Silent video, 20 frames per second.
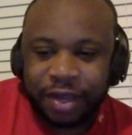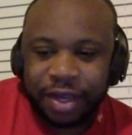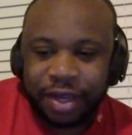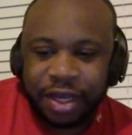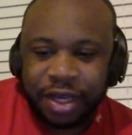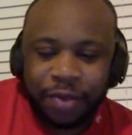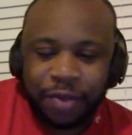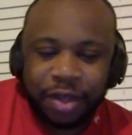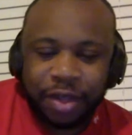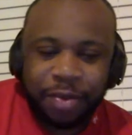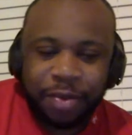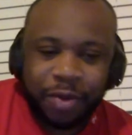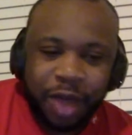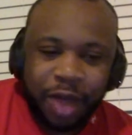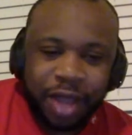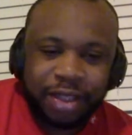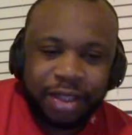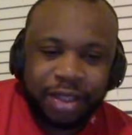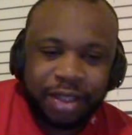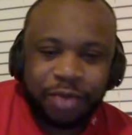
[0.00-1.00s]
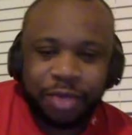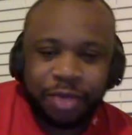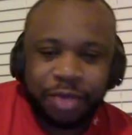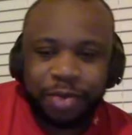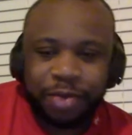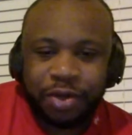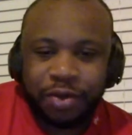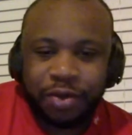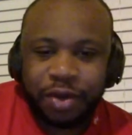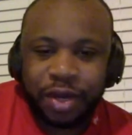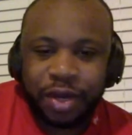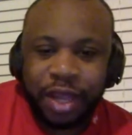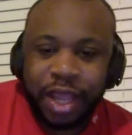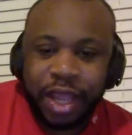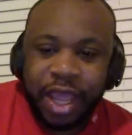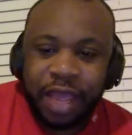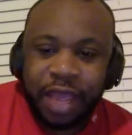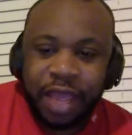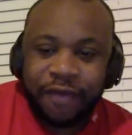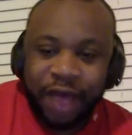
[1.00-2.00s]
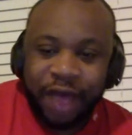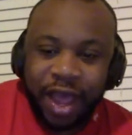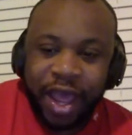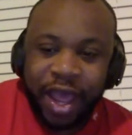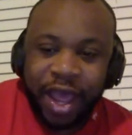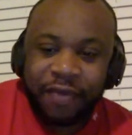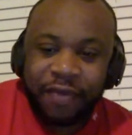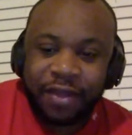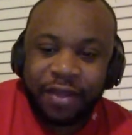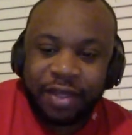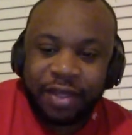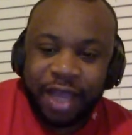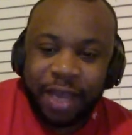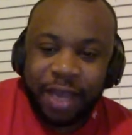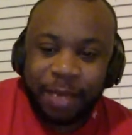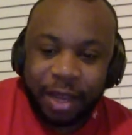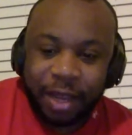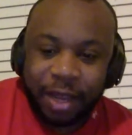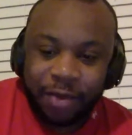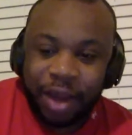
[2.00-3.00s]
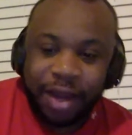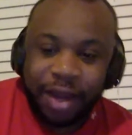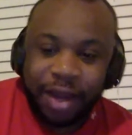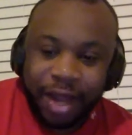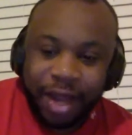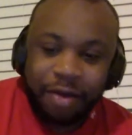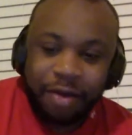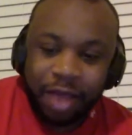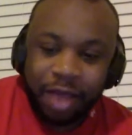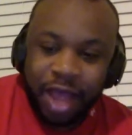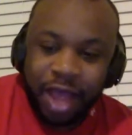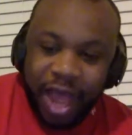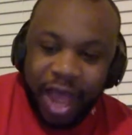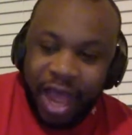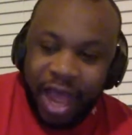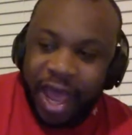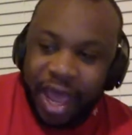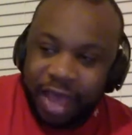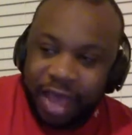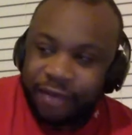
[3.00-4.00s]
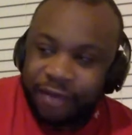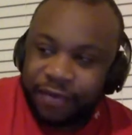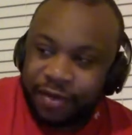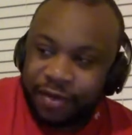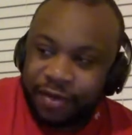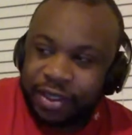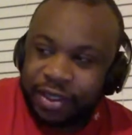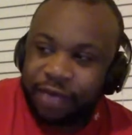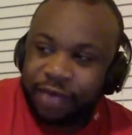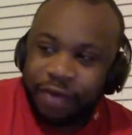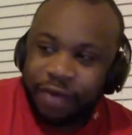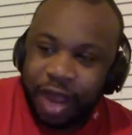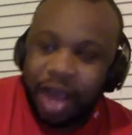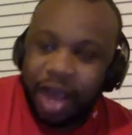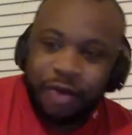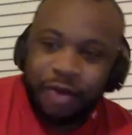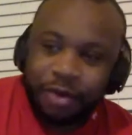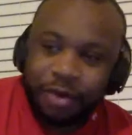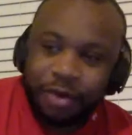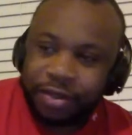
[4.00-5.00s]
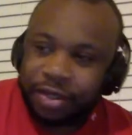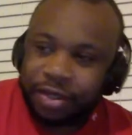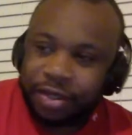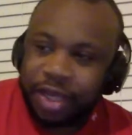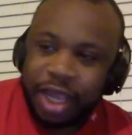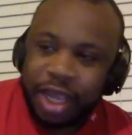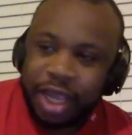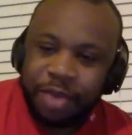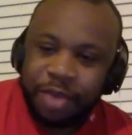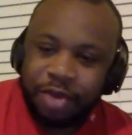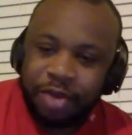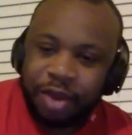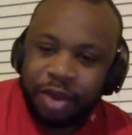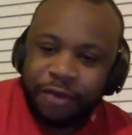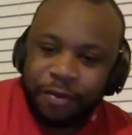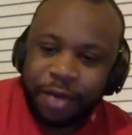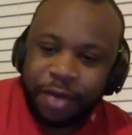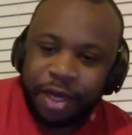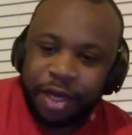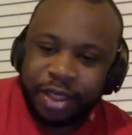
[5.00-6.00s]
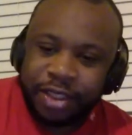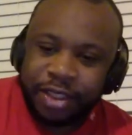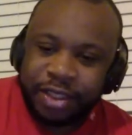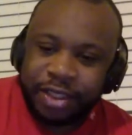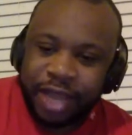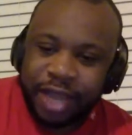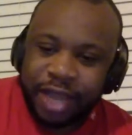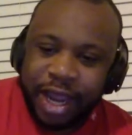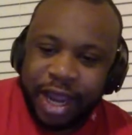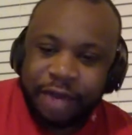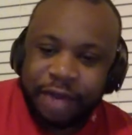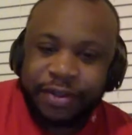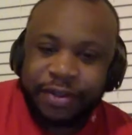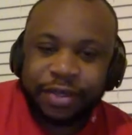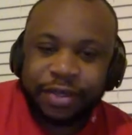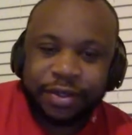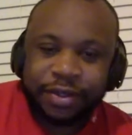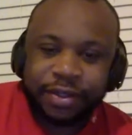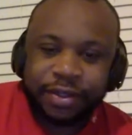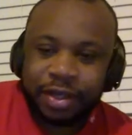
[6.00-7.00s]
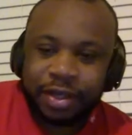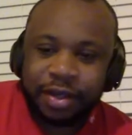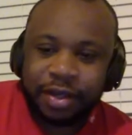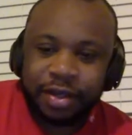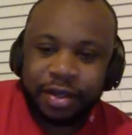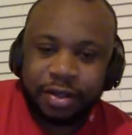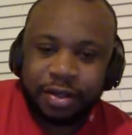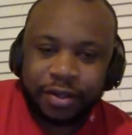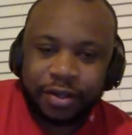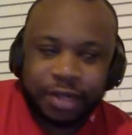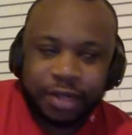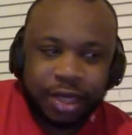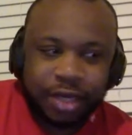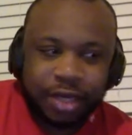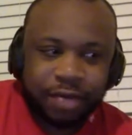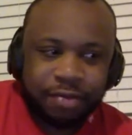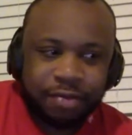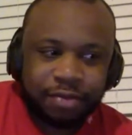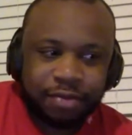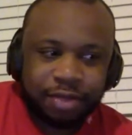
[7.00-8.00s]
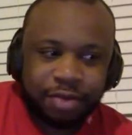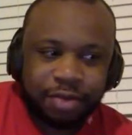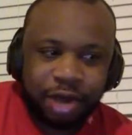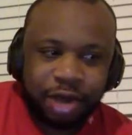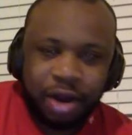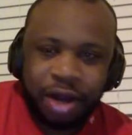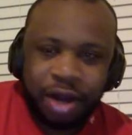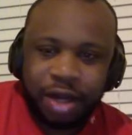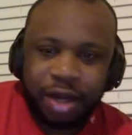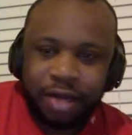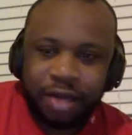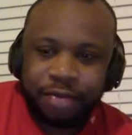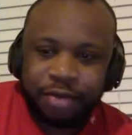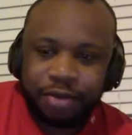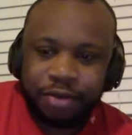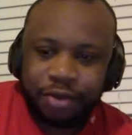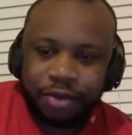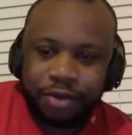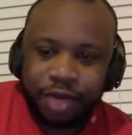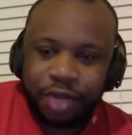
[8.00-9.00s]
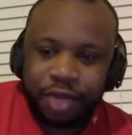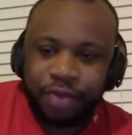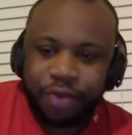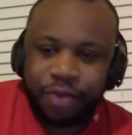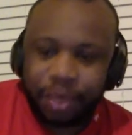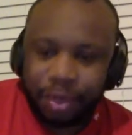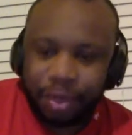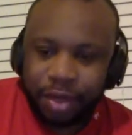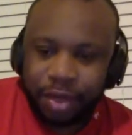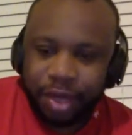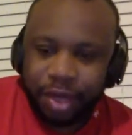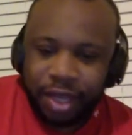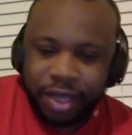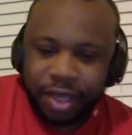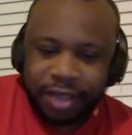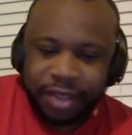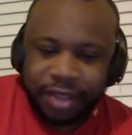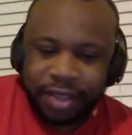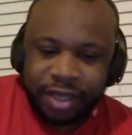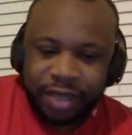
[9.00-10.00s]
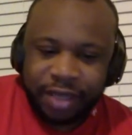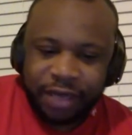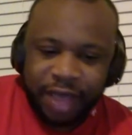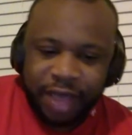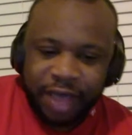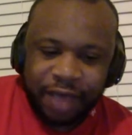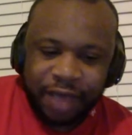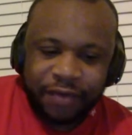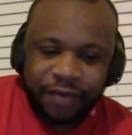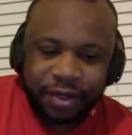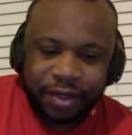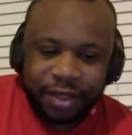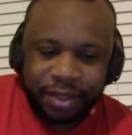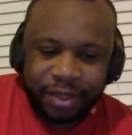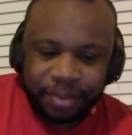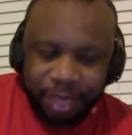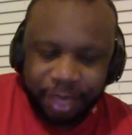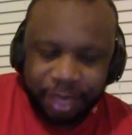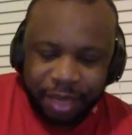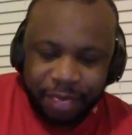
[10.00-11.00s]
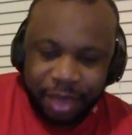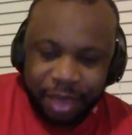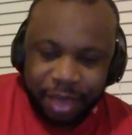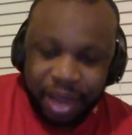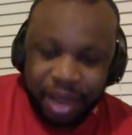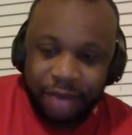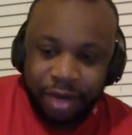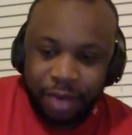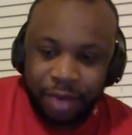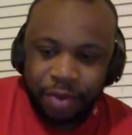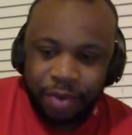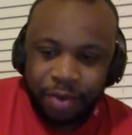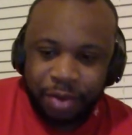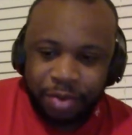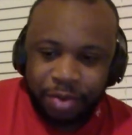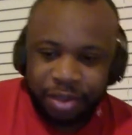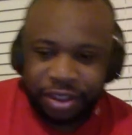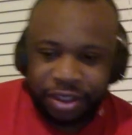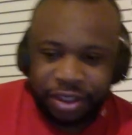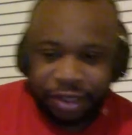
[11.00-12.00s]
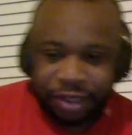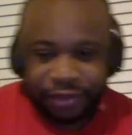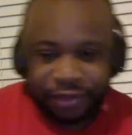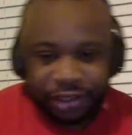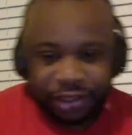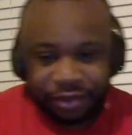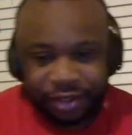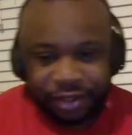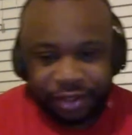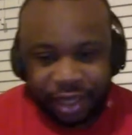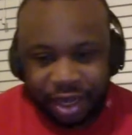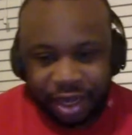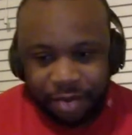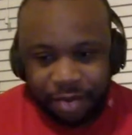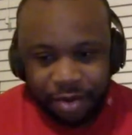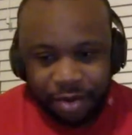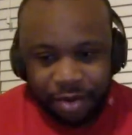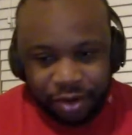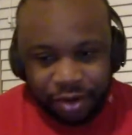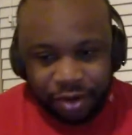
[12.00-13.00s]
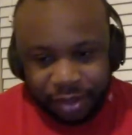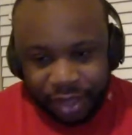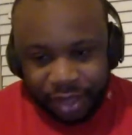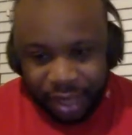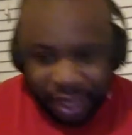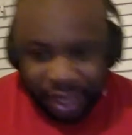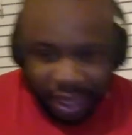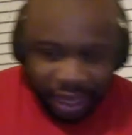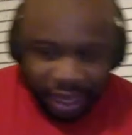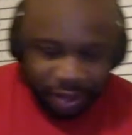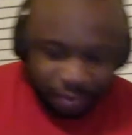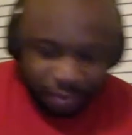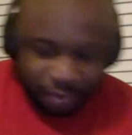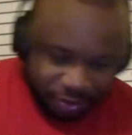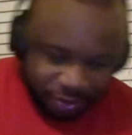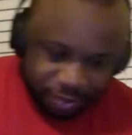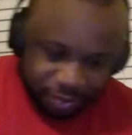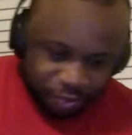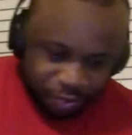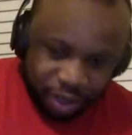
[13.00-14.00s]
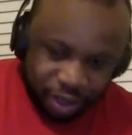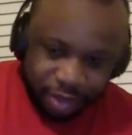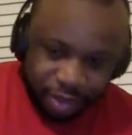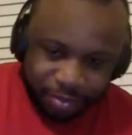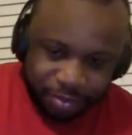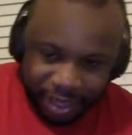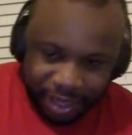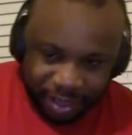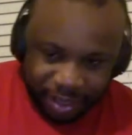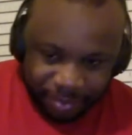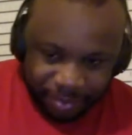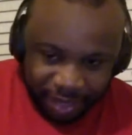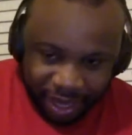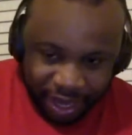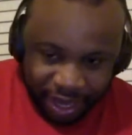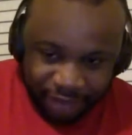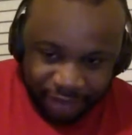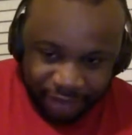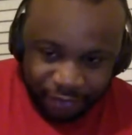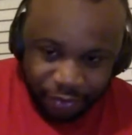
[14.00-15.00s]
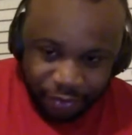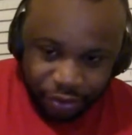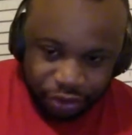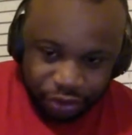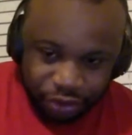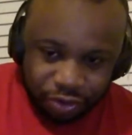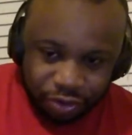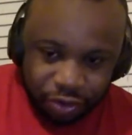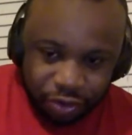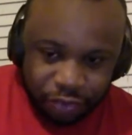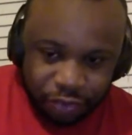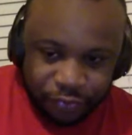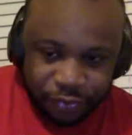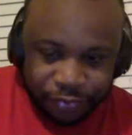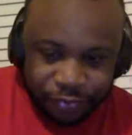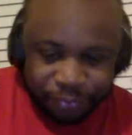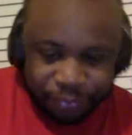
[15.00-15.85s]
that we could be watching and we could be doing. If I have the time, like right now, I have several hours. It'd be great for me to just knock out a series. So then tomorrow I could do another one, instead of having to get piled up with a bunch of different series that come on at some random time that I have no control over.